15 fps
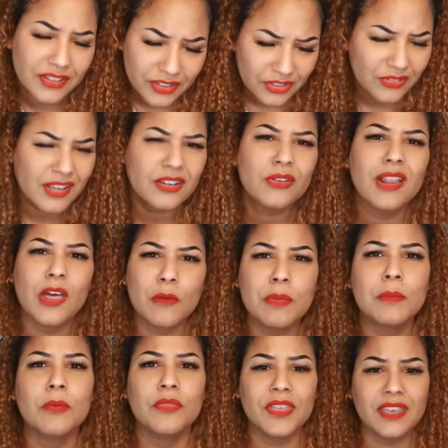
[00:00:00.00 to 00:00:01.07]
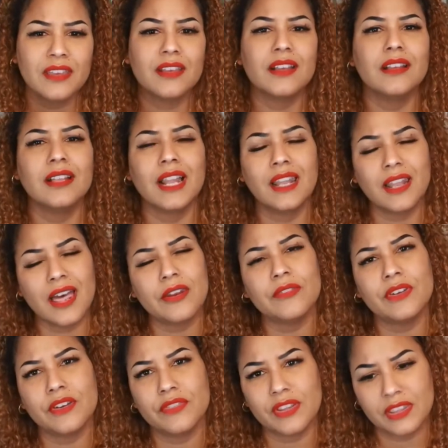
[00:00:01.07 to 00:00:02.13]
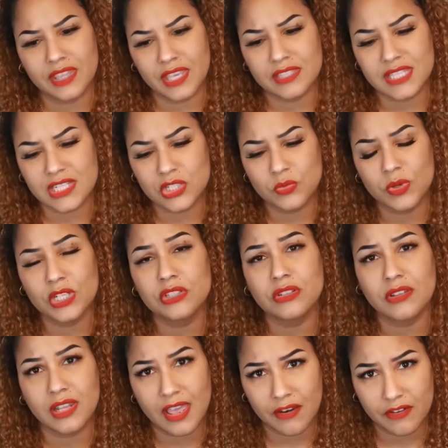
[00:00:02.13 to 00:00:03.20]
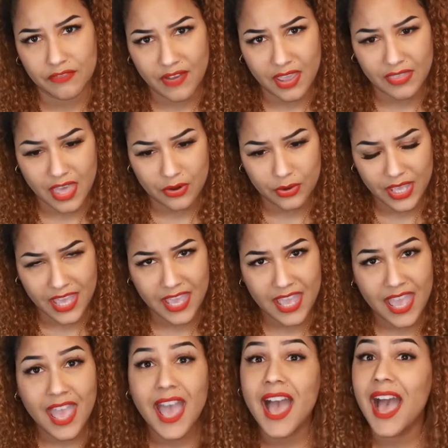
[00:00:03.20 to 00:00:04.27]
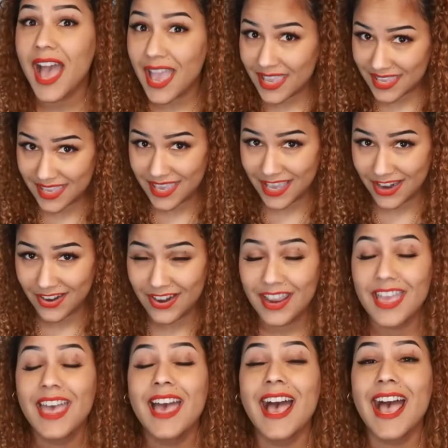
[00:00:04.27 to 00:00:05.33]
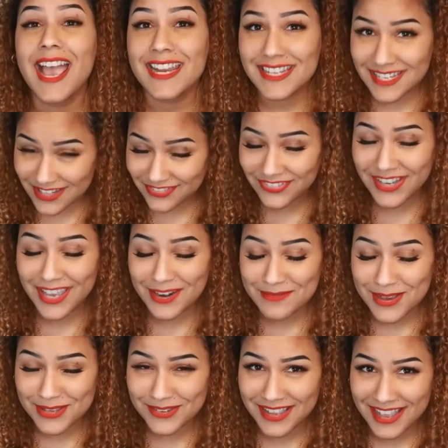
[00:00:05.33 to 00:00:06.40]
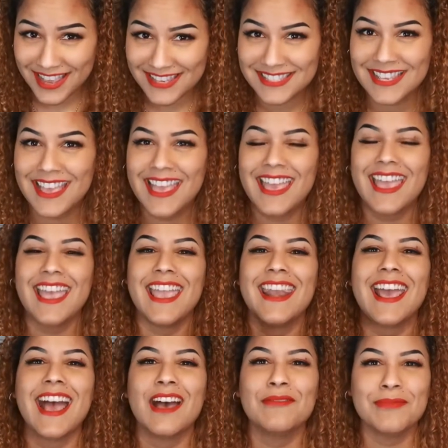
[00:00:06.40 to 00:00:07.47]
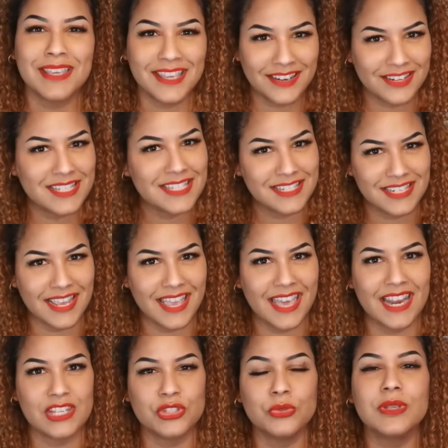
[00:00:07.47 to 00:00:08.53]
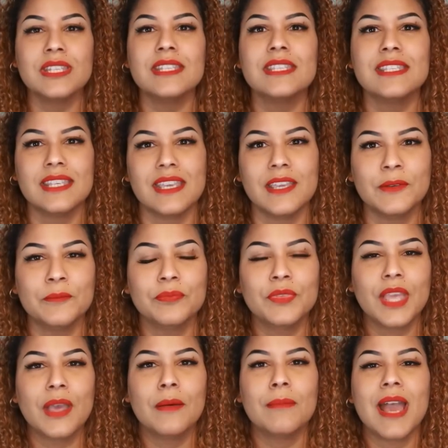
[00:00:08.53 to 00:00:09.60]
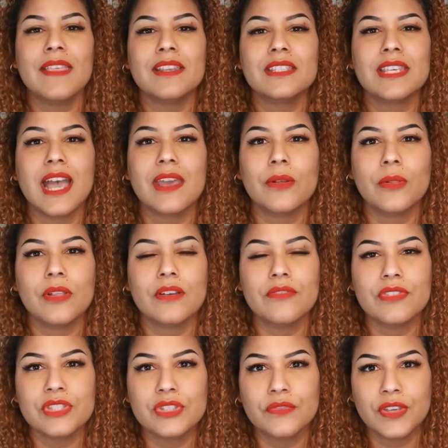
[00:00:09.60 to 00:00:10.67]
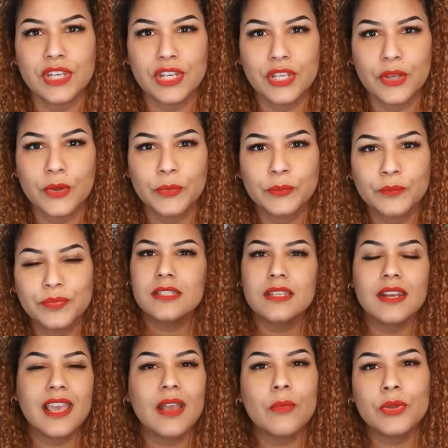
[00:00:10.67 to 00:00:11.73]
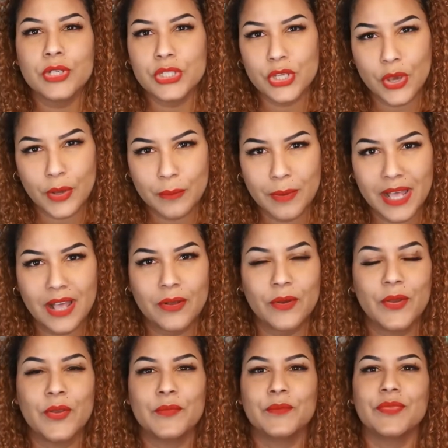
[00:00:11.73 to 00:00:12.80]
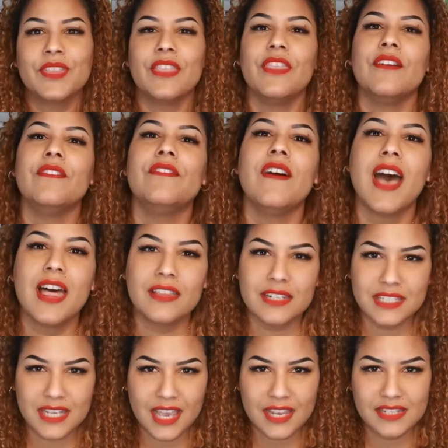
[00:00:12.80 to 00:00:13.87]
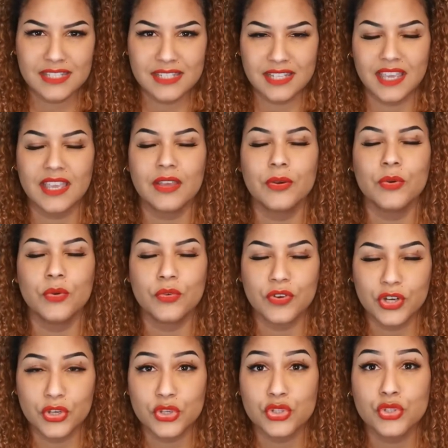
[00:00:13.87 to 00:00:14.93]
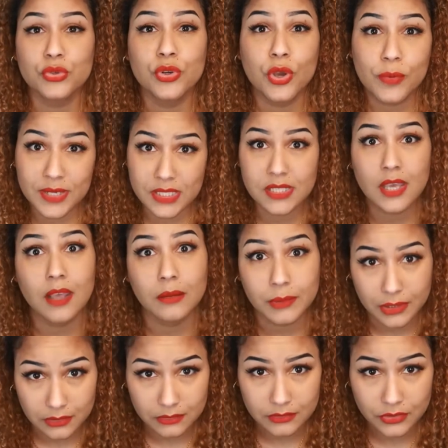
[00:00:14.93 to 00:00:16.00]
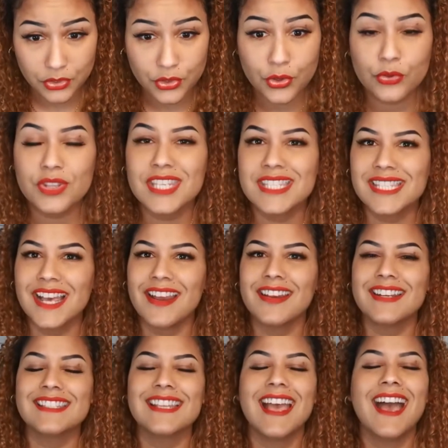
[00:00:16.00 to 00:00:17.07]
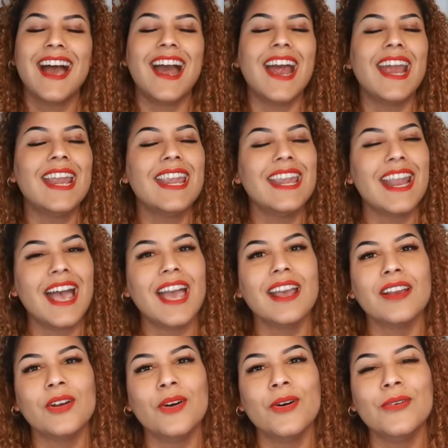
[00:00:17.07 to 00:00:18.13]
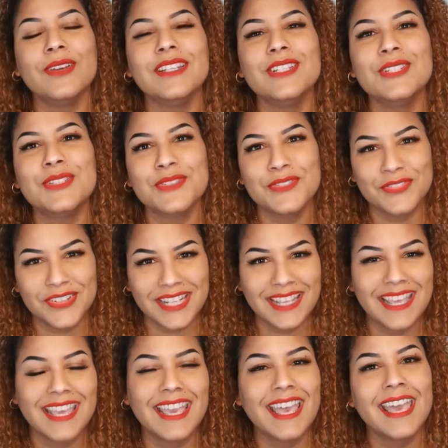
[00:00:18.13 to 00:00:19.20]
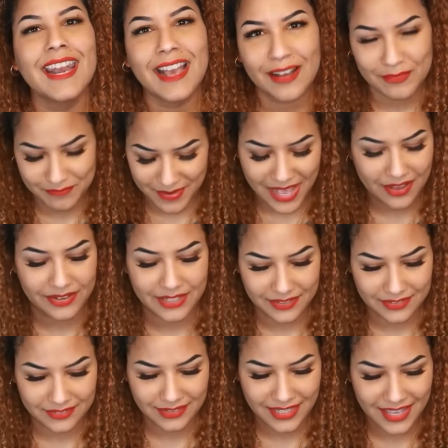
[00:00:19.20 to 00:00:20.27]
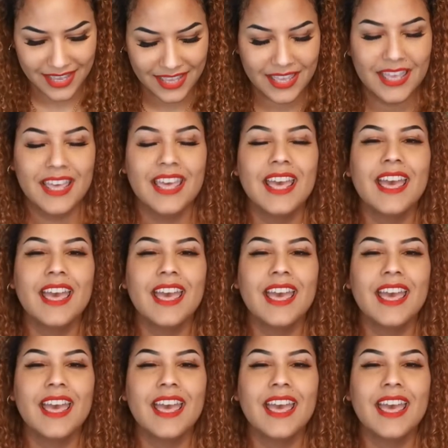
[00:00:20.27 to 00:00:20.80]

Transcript: You know, I know a lot of people think a lot of different things. I just wanted to clarify that, okay? I care. I didn't forget about you guys, and I'm here today. And as you can see by the title of this video, today I wanna talk about the Valentine's Day Hoover, because you know it's coming. You know these narcs are not going to forget about it, okay?